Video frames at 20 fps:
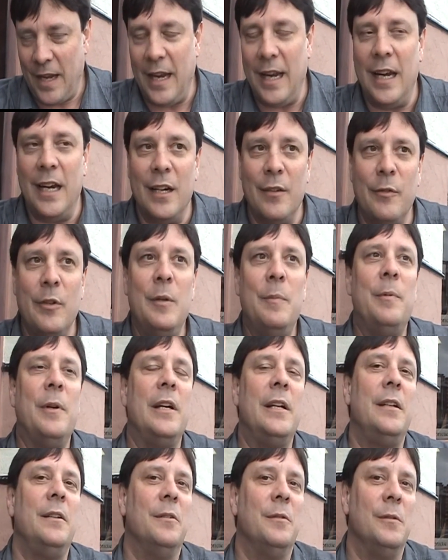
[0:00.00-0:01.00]

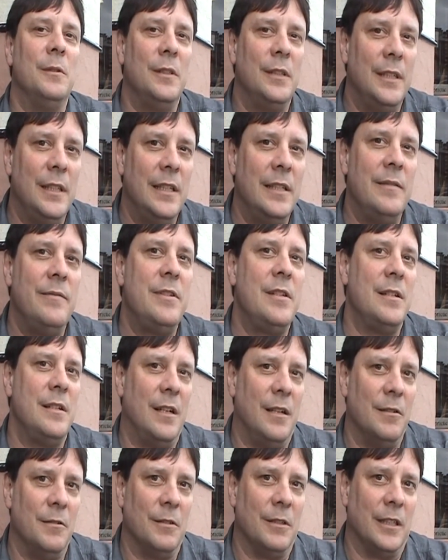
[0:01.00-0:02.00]
Everybody who lives in
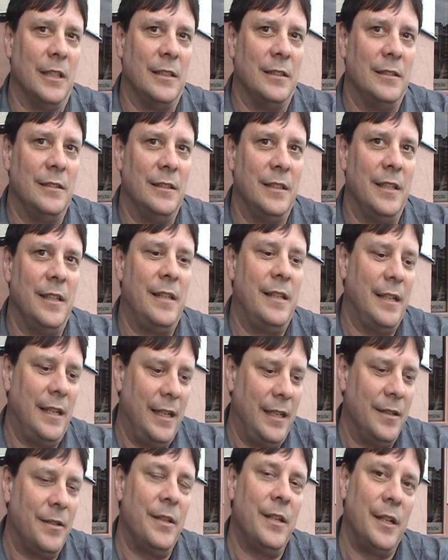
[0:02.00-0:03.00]
Oakland,
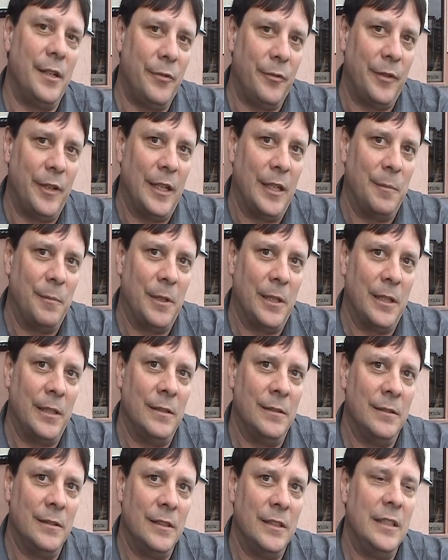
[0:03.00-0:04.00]
they or their family,
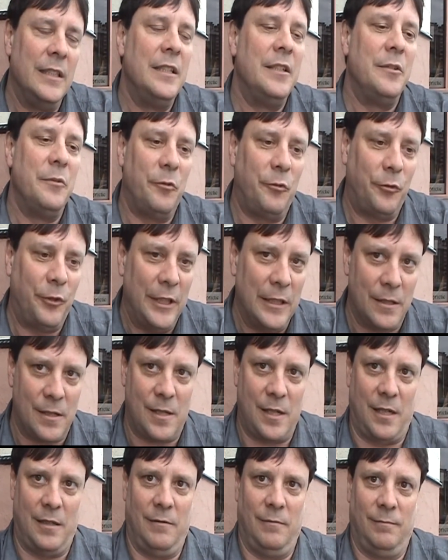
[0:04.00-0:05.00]

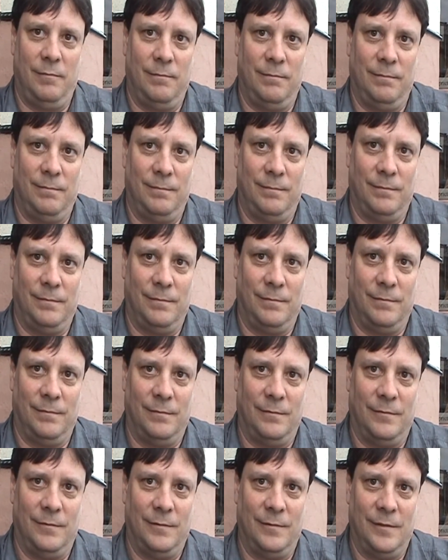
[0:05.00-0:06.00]
feels it.
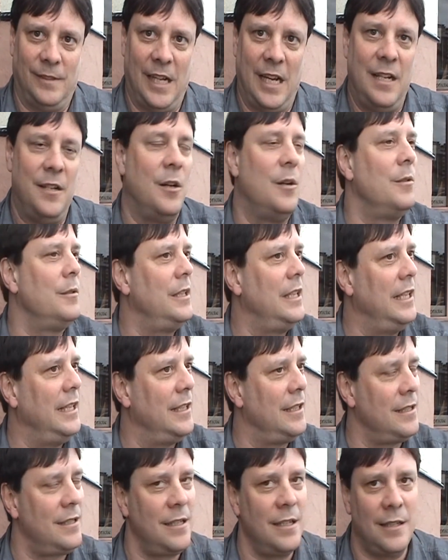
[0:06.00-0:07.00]
They don't
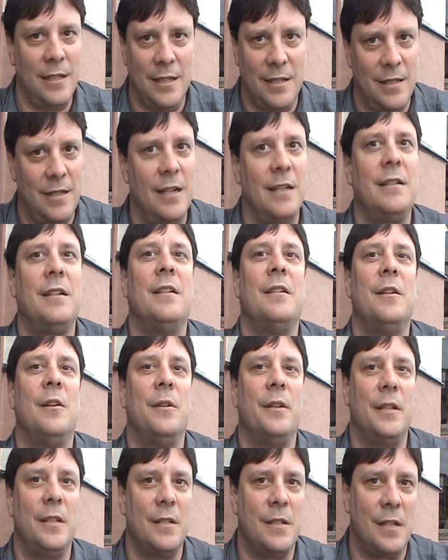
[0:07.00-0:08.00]
need a statistic to
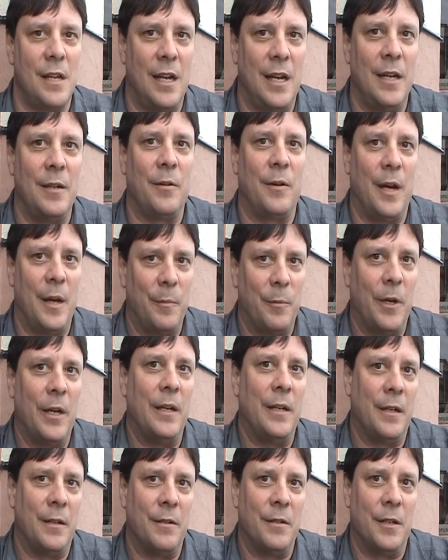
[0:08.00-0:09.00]
know that there's a high crime
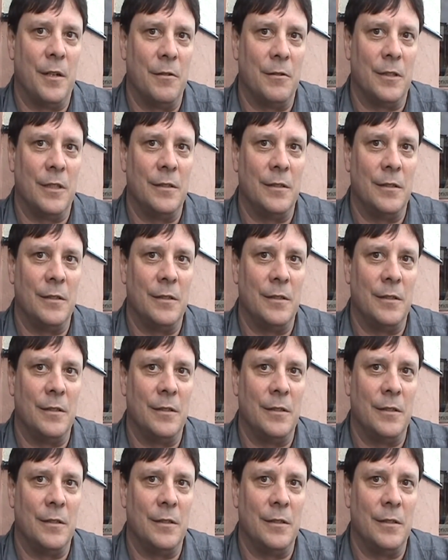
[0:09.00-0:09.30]
rate here in Oakland.